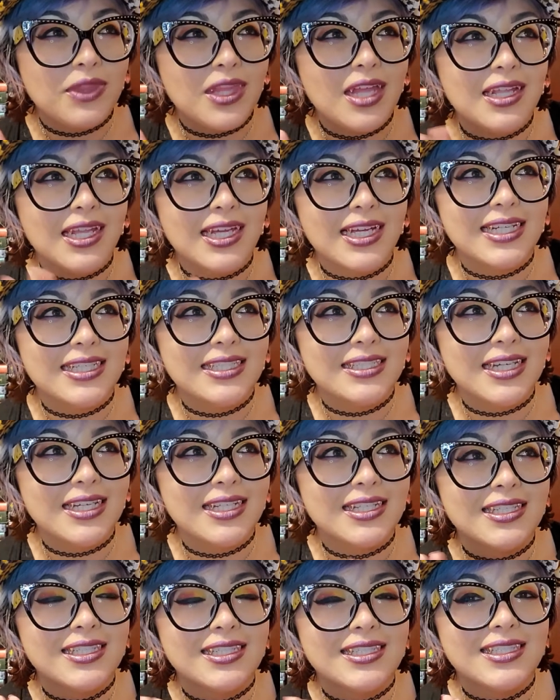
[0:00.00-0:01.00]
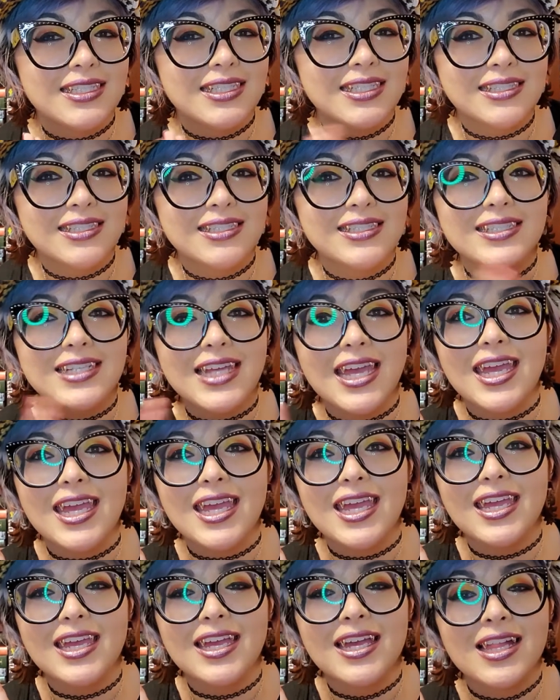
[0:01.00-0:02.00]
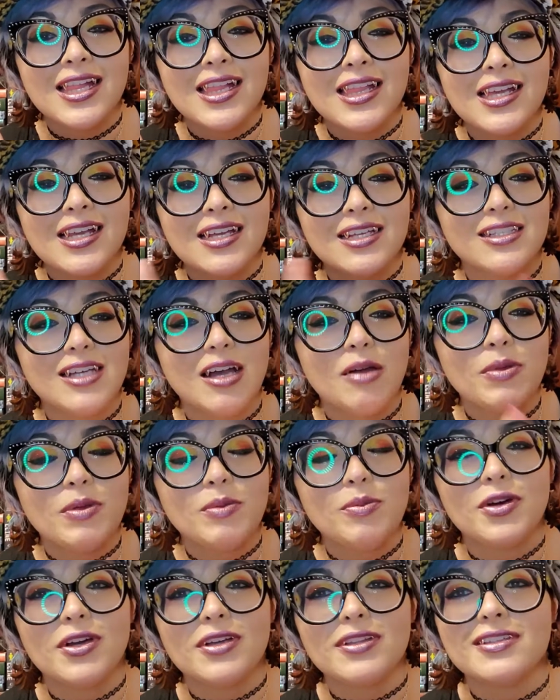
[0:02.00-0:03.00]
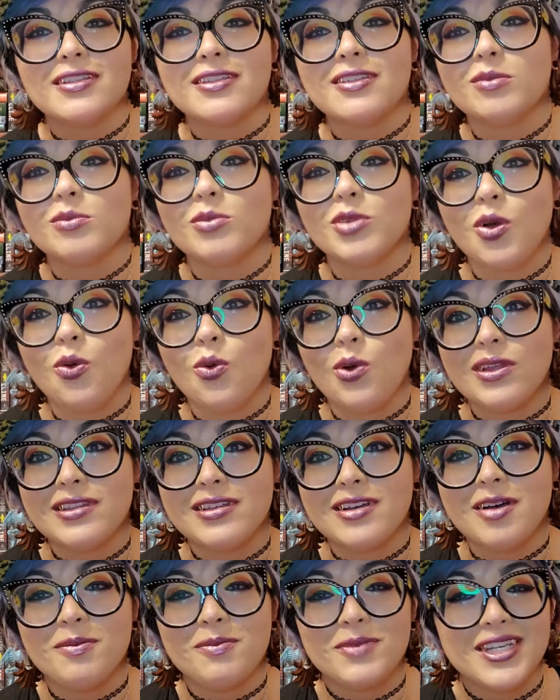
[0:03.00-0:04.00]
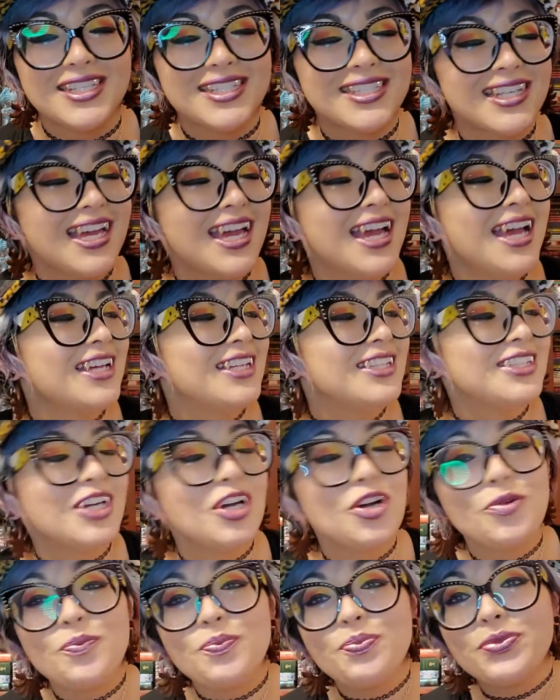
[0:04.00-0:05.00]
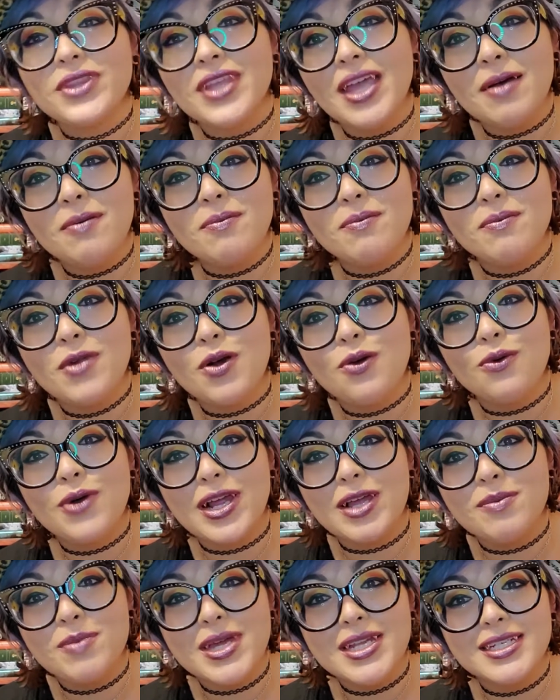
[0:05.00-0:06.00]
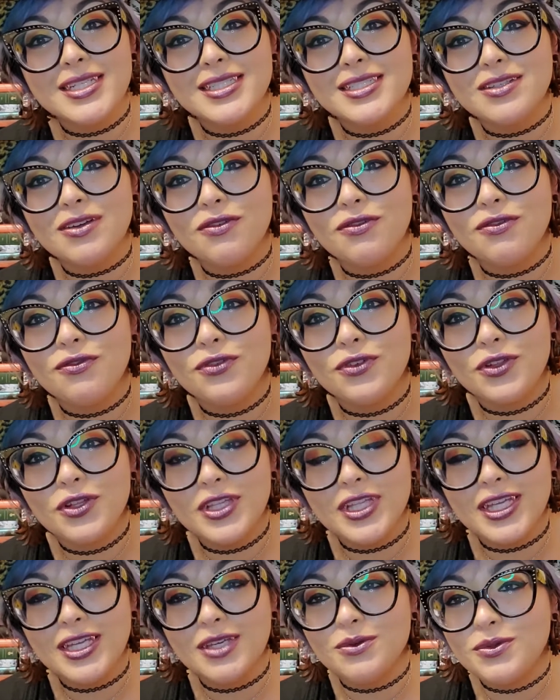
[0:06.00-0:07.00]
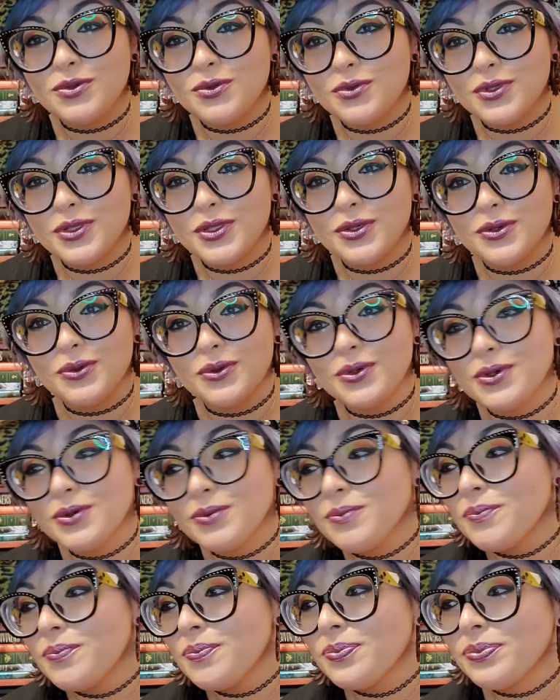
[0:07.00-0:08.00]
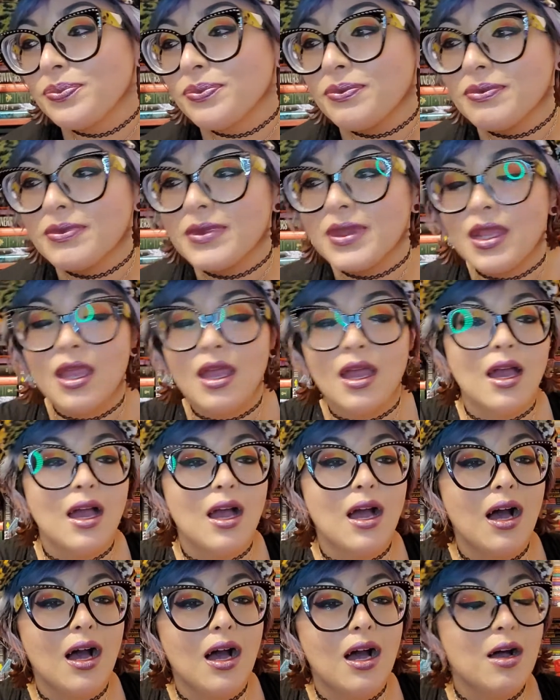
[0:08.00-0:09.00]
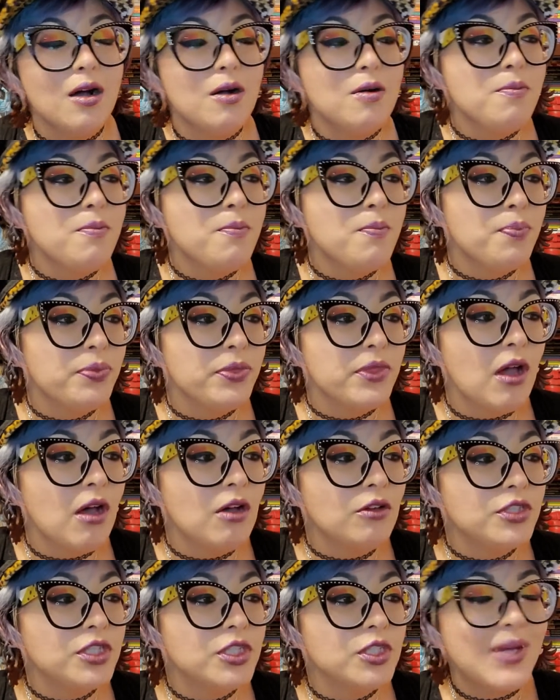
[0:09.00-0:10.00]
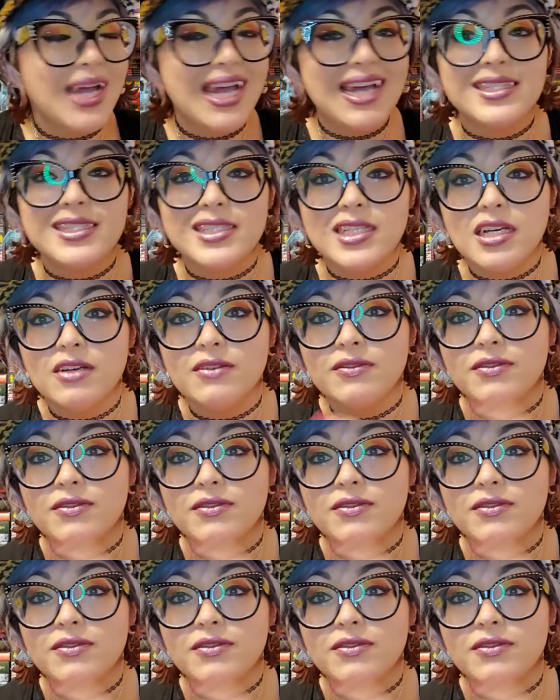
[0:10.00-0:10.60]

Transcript: like I said, this isn't a zombie book. This is a book with zombies. So yeah, recommend it fully. It was really cool. Also, as of